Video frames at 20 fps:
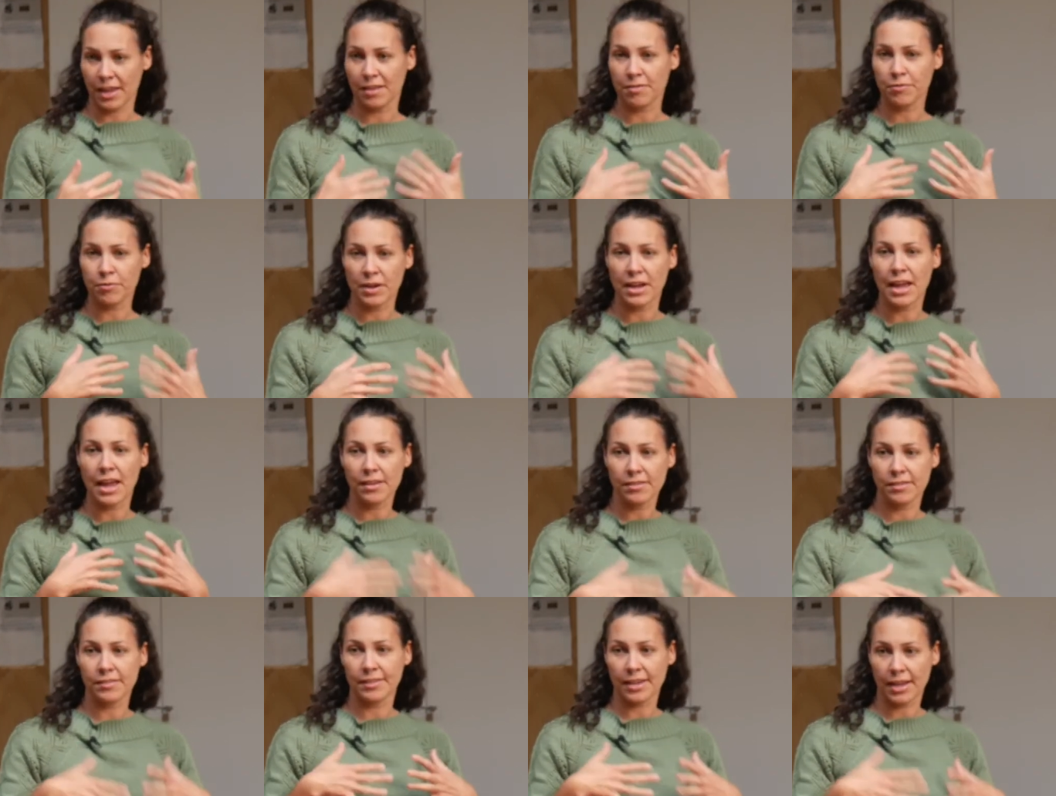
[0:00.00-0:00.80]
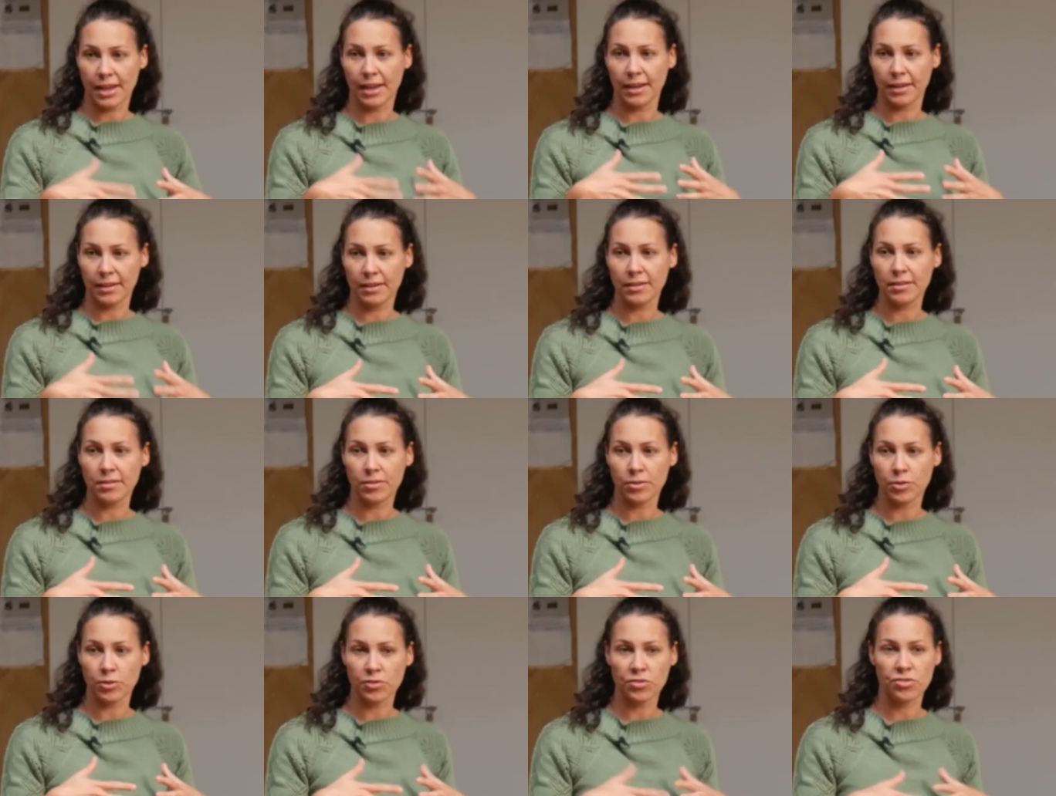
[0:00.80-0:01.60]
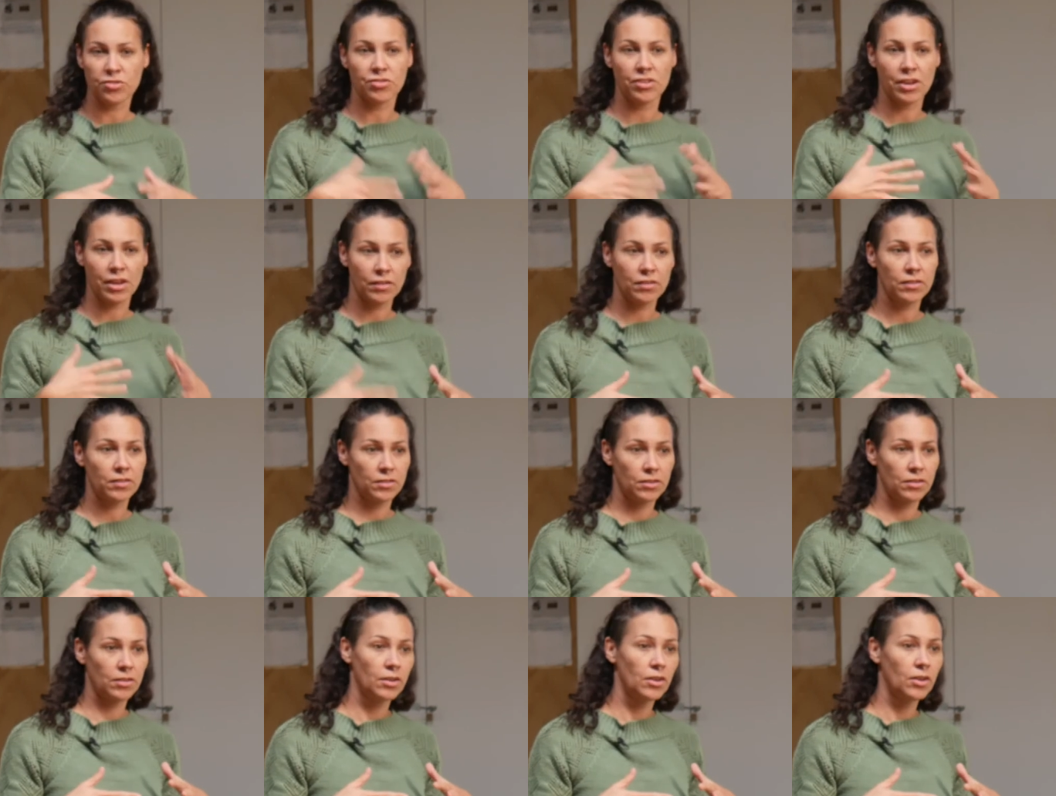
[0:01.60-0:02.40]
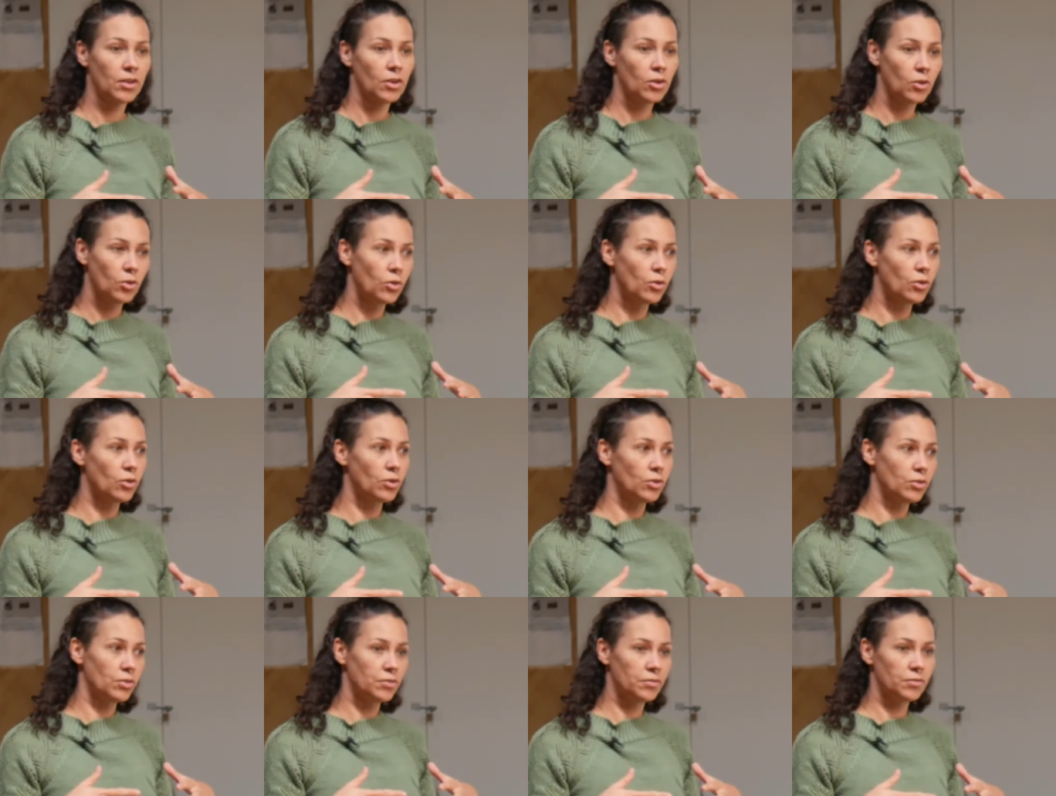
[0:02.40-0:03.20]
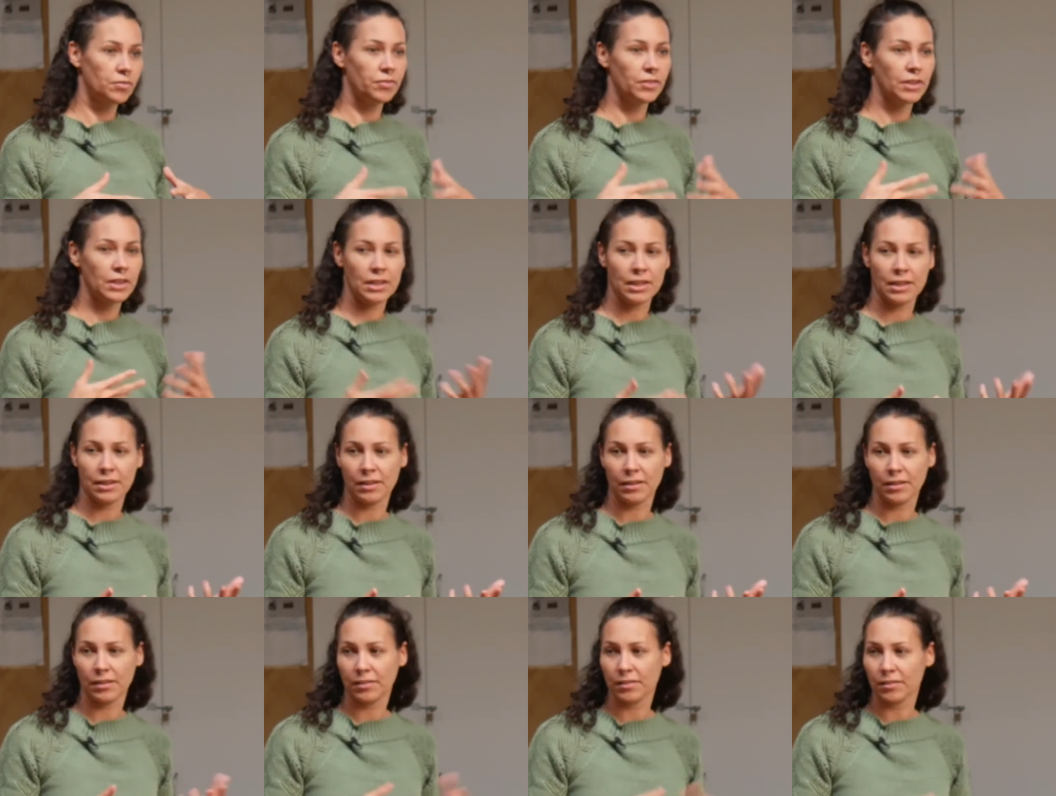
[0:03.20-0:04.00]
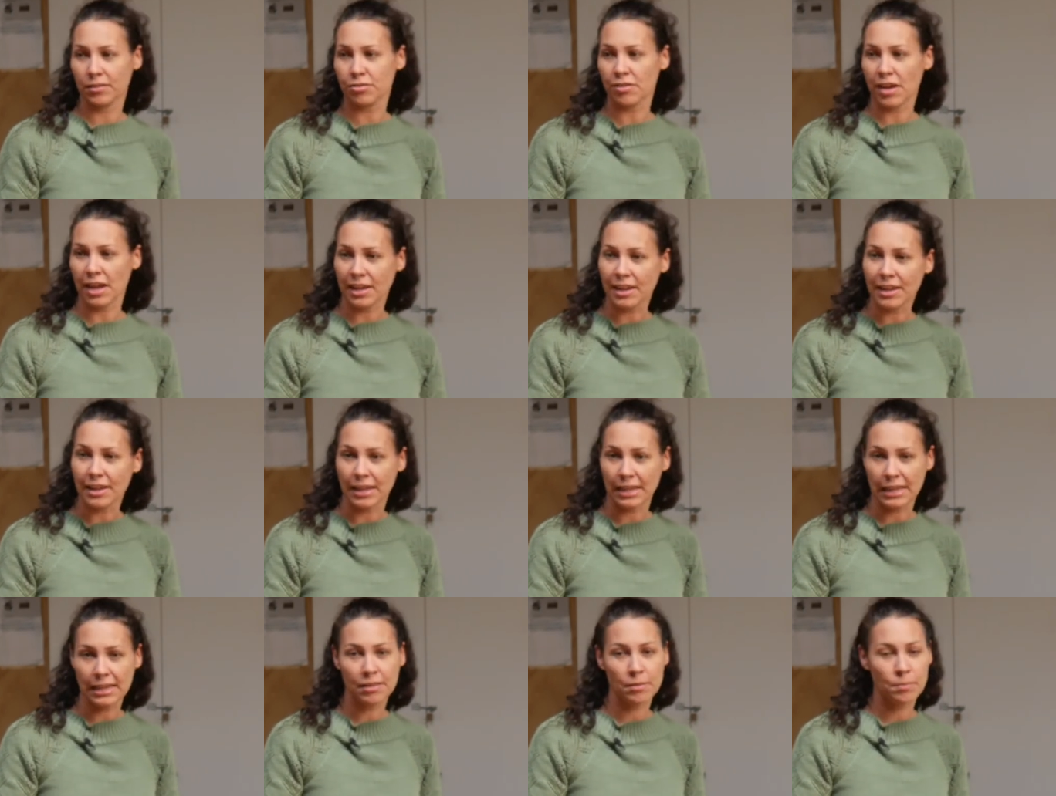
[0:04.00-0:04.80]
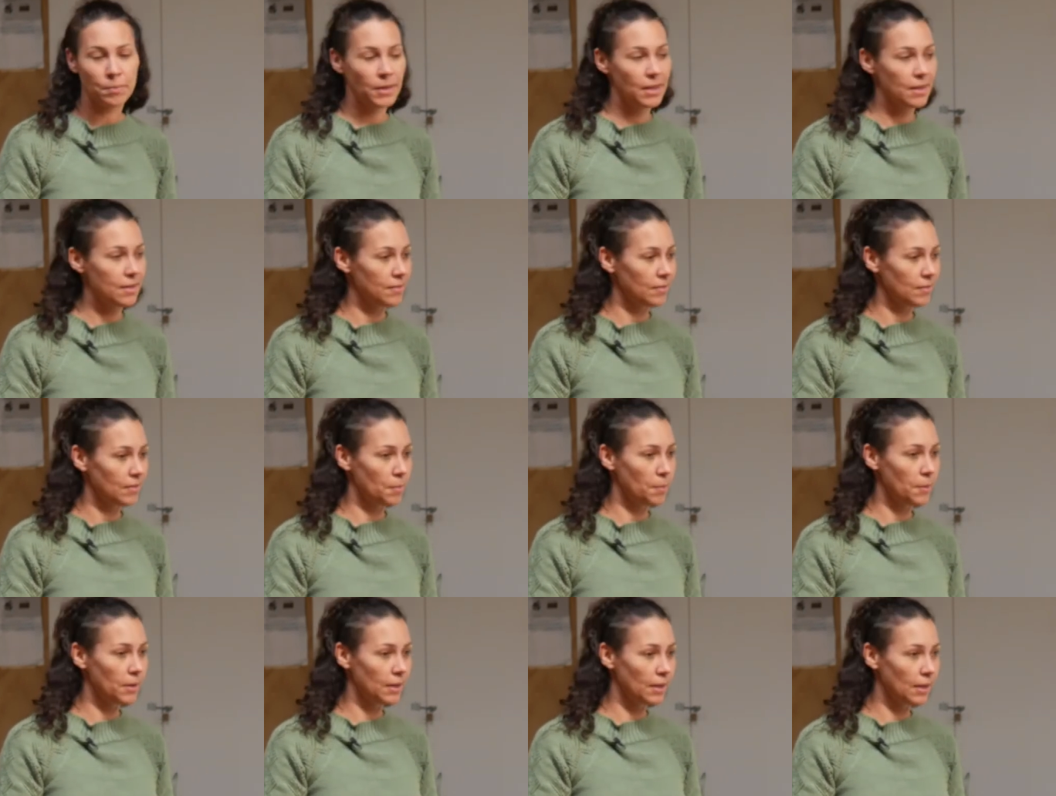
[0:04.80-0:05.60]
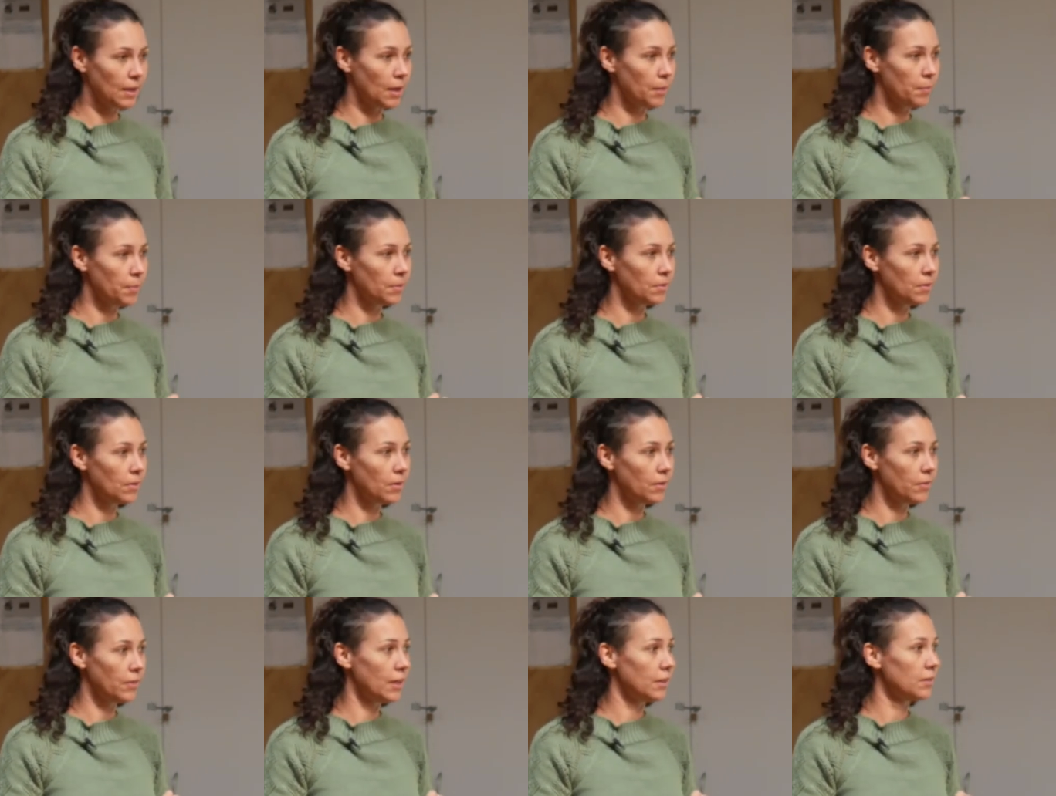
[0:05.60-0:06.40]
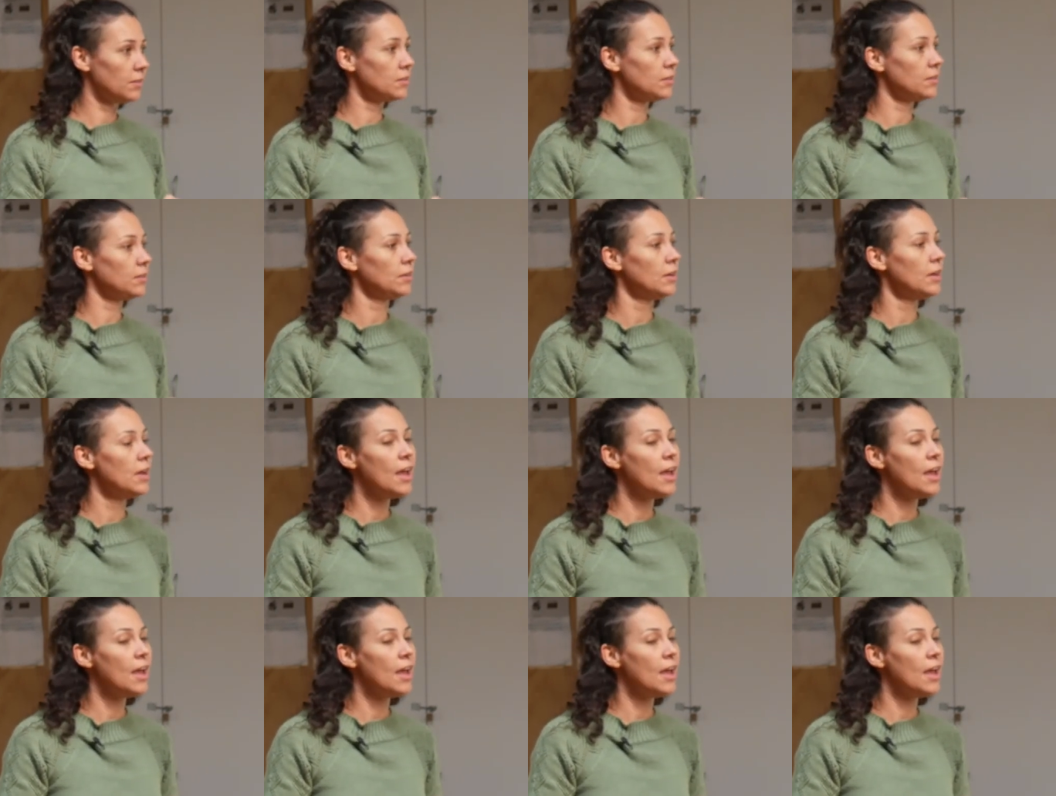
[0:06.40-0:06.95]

If we're agitated or stressed or feeling cranky, the bees are picking up on that too.